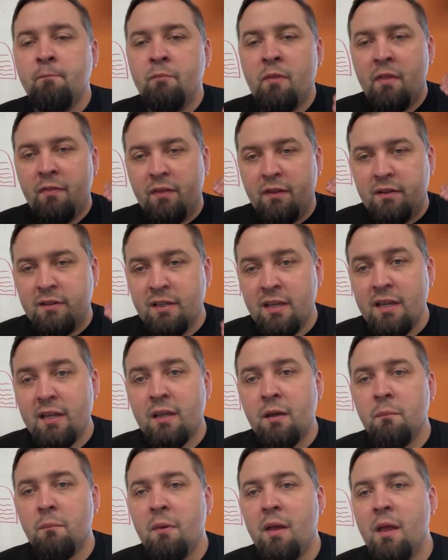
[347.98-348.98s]
The 10
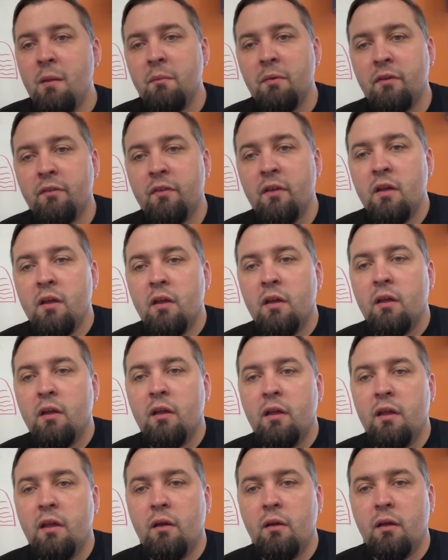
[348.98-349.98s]
Commandments
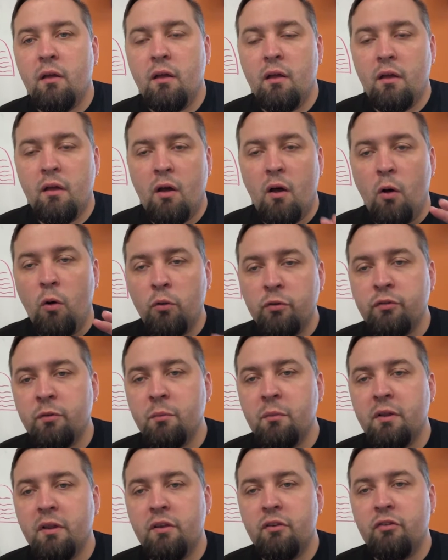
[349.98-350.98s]

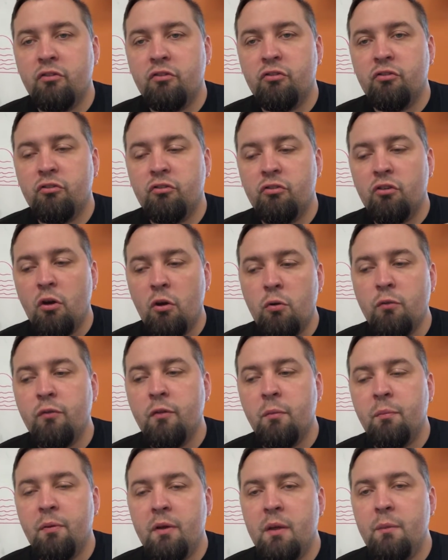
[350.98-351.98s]
ultimately showed the
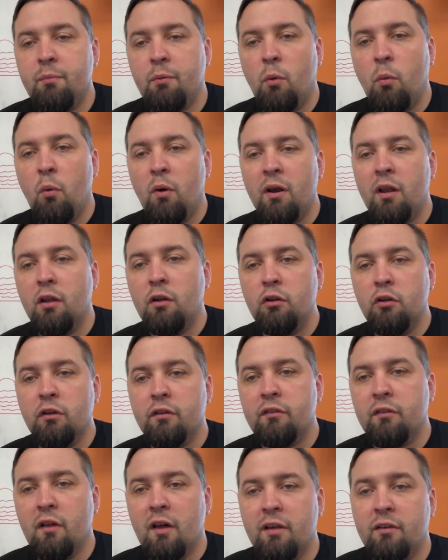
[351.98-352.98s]
people what it
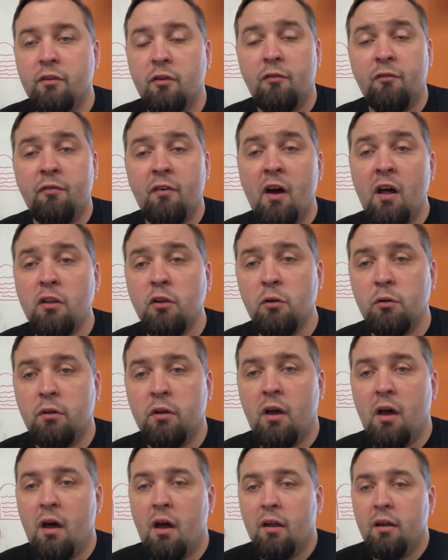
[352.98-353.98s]
looked like to follow
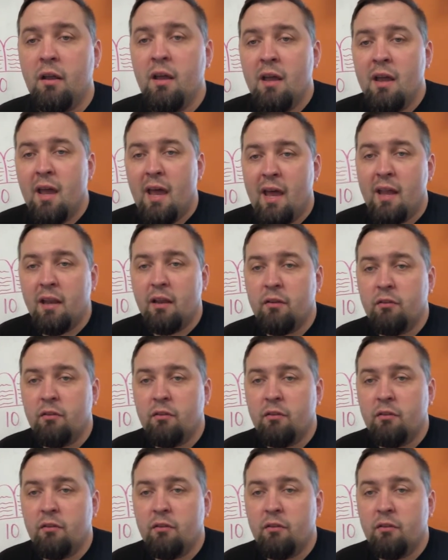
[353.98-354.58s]
God, and it